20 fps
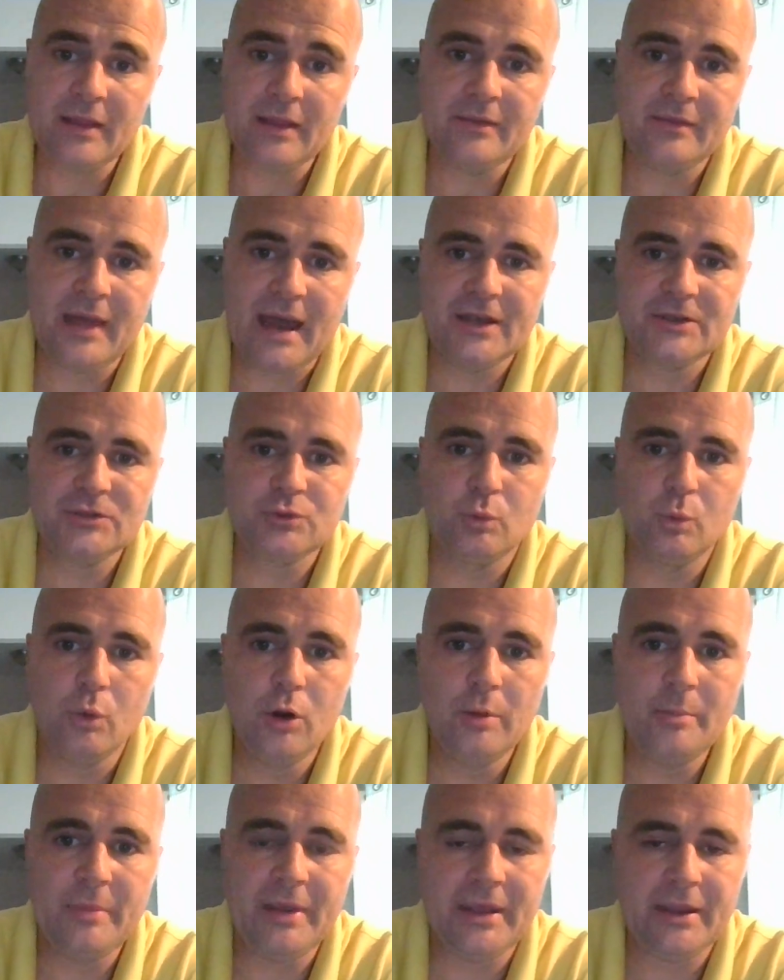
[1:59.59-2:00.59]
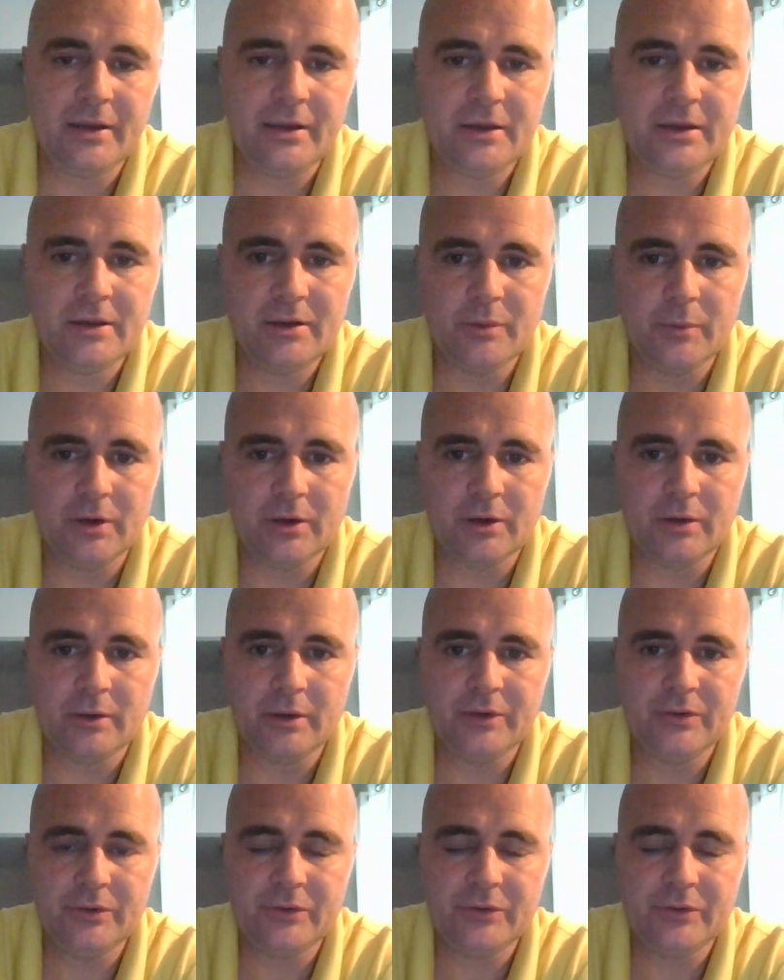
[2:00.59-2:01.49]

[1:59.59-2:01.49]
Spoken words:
that woman, we are going